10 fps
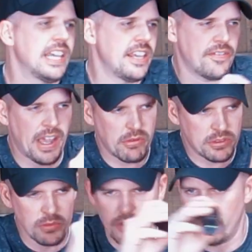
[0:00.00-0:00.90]
If I
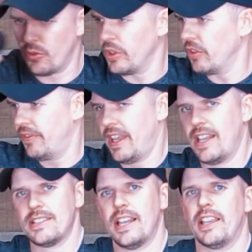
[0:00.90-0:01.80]
was moving real
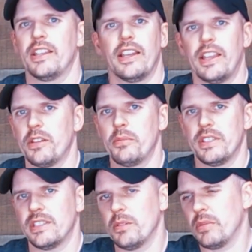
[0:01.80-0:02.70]
fast, I could
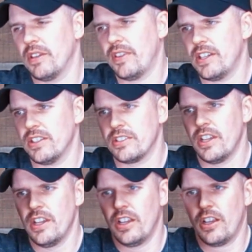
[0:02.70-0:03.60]
miss it. But if I just
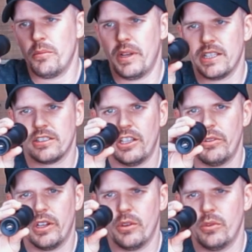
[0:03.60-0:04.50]
come by
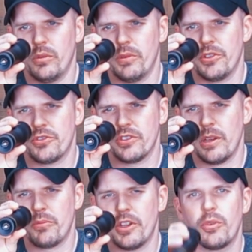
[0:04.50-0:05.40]
slow and go, whoop, there's
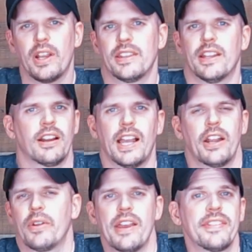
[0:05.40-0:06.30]
something right there. I
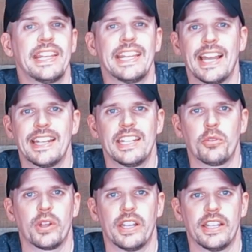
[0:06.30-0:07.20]
don't have any
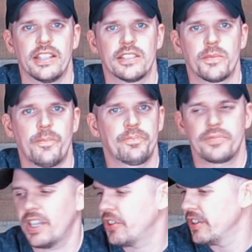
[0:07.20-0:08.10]
idea what it is.
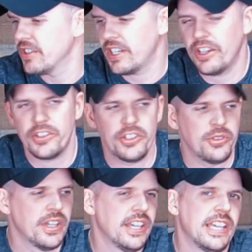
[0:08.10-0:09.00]
I couldn't tell
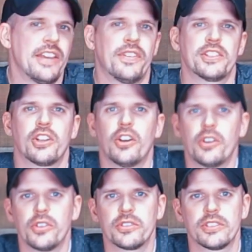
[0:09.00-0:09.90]
you if it's
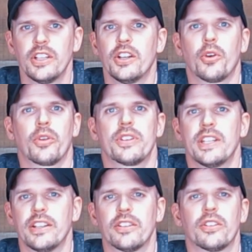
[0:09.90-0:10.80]
hogs or
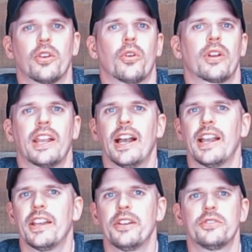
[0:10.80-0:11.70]
deer or
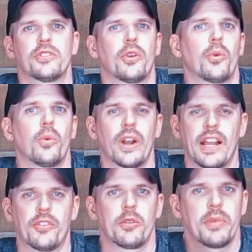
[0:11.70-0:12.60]
coyotes or
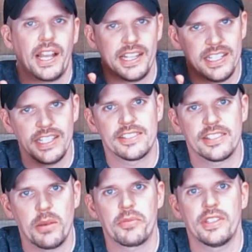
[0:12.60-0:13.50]
whatever, but I can tell you
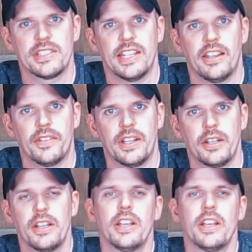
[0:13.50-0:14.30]
something's down there.